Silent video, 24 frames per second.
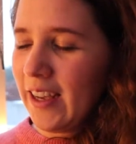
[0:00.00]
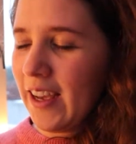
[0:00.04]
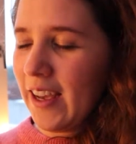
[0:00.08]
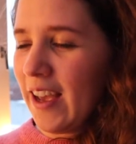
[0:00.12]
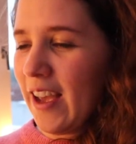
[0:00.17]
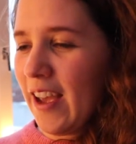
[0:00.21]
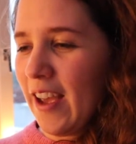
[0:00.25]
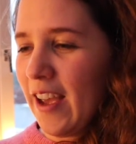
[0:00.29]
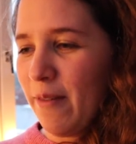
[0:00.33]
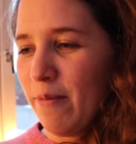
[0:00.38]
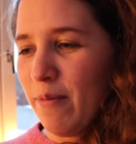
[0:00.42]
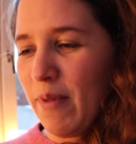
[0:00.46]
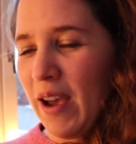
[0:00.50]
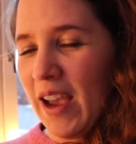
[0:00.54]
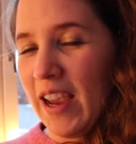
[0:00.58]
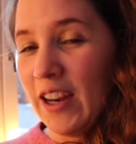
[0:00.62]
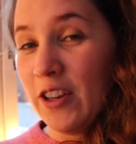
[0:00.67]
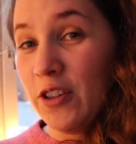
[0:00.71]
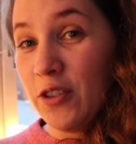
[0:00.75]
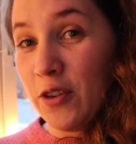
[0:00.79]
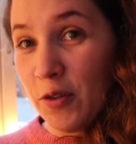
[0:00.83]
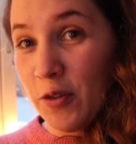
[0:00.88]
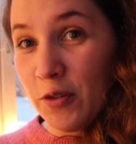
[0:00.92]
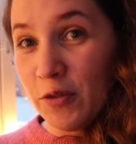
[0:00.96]
Um, I
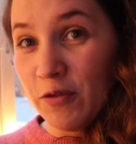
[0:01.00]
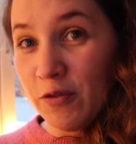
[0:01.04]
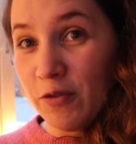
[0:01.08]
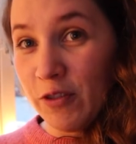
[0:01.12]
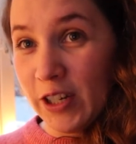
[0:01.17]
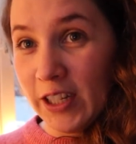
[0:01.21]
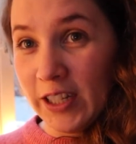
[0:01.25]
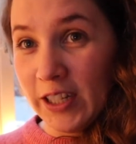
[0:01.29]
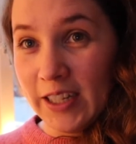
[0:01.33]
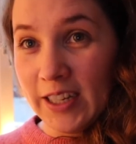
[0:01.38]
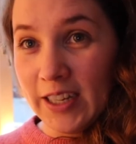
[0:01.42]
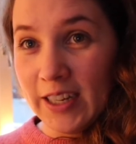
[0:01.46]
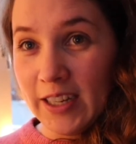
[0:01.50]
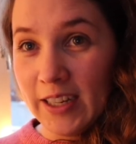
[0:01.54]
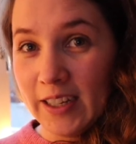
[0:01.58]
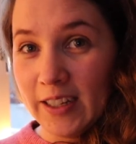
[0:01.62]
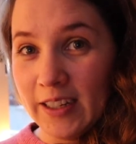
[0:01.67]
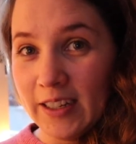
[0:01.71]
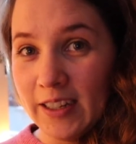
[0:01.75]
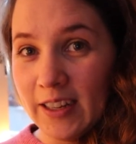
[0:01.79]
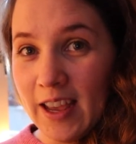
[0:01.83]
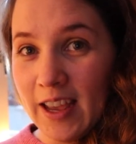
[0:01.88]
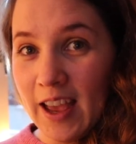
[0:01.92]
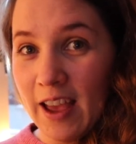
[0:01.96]
don't really
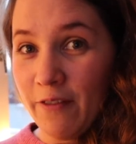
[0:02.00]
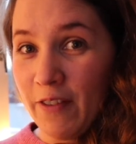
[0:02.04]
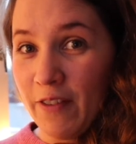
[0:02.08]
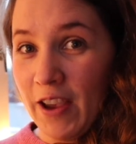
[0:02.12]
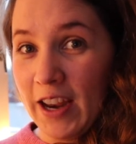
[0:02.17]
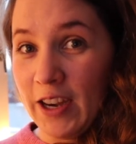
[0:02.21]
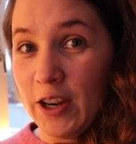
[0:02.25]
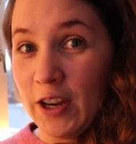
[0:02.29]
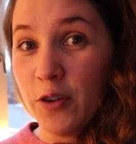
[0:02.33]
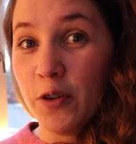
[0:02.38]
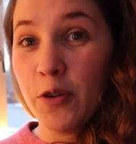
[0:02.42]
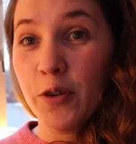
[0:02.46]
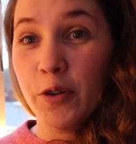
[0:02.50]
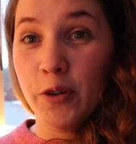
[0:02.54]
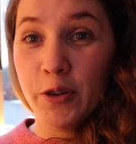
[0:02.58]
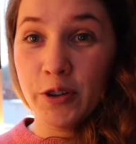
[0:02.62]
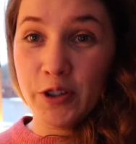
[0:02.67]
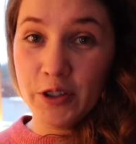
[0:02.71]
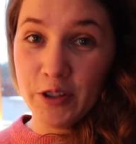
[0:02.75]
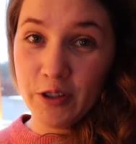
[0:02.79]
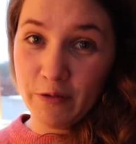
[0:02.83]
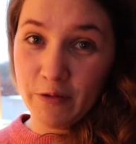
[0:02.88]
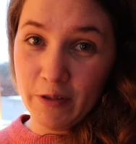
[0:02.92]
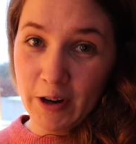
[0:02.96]
have any
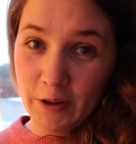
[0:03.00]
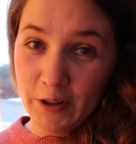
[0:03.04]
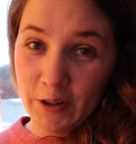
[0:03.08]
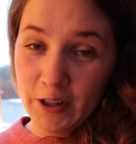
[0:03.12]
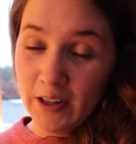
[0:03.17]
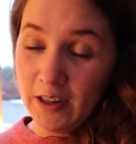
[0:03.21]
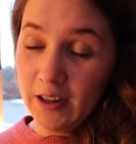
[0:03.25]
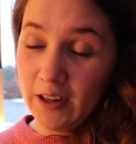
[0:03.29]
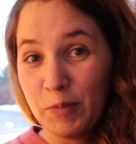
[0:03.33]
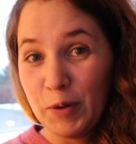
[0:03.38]
urges around it.